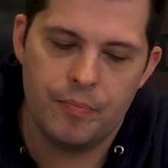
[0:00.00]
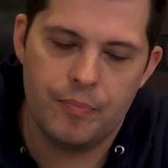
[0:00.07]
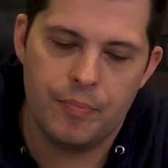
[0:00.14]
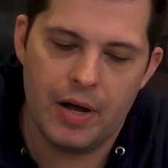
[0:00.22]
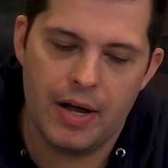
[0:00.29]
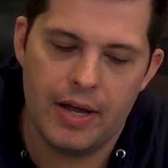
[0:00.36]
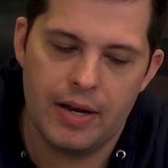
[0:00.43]

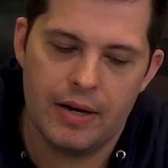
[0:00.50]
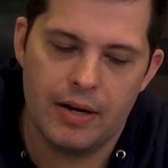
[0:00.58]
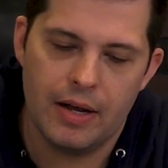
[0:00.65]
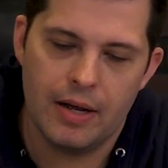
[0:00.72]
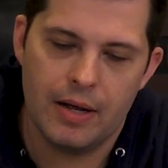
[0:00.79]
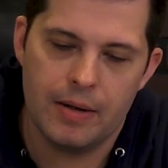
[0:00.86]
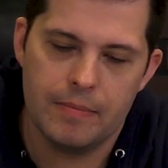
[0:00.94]
But
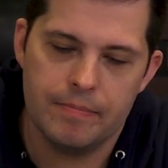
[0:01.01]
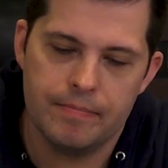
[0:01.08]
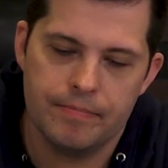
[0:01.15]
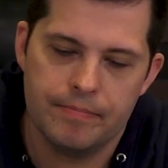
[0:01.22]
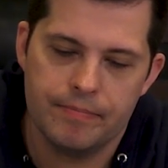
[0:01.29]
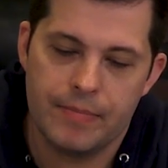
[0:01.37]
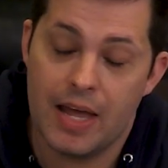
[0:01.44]

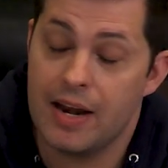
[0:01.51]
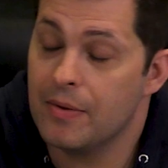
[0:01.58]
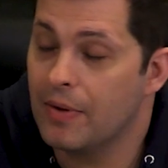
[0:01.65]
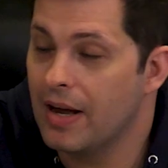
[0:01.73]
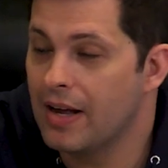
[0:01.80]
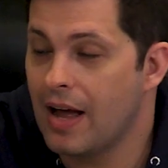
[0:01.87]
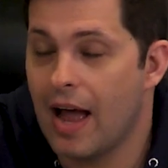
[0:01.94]

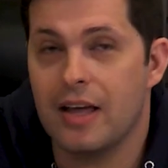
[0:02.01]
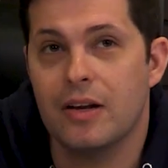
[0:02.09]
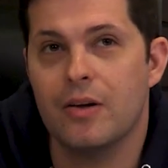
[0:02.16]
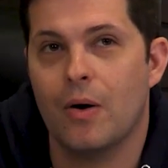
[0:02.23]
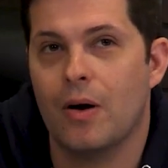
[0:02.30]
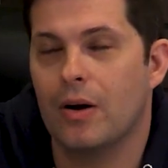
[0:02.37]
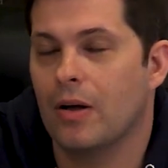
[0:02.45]
anyway, I could
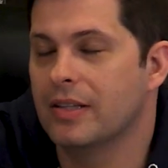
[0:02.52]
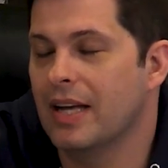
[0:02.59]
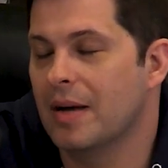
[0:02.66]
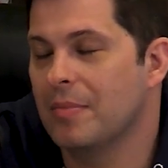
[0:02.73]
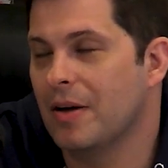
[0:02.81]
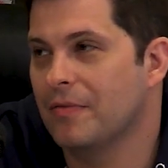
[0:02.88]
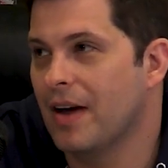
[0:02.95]
go on all day
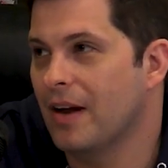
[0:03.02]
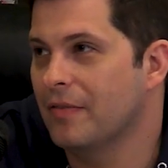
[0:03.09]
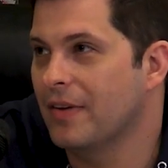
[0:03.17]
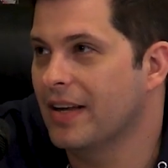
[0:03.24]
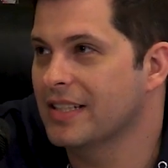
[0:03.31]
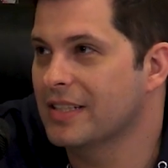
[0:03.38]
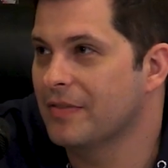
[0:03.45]
about Final
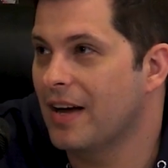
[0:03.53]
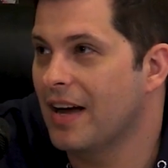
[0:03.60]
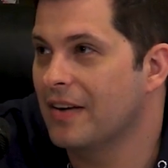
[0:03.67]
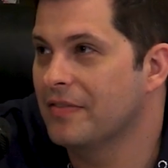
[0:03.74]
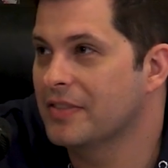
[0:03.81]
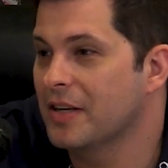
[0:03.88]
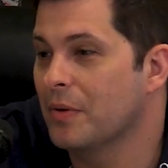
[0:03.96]
Fantasy
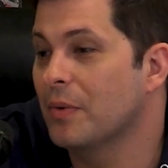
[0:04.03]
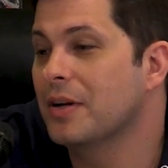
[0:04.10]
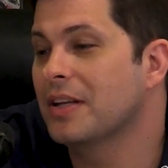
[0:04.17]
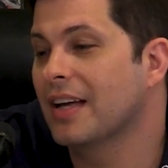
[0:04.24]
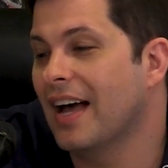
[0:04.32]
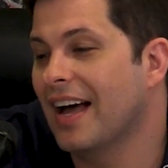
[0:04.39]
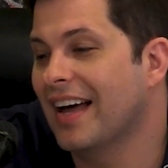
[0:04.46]
V. So what
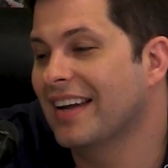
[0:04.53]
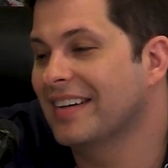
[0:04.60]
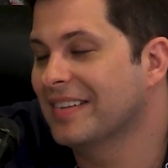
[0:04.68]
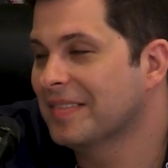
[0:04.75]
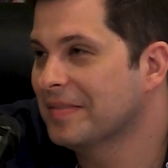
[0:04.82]
do you got?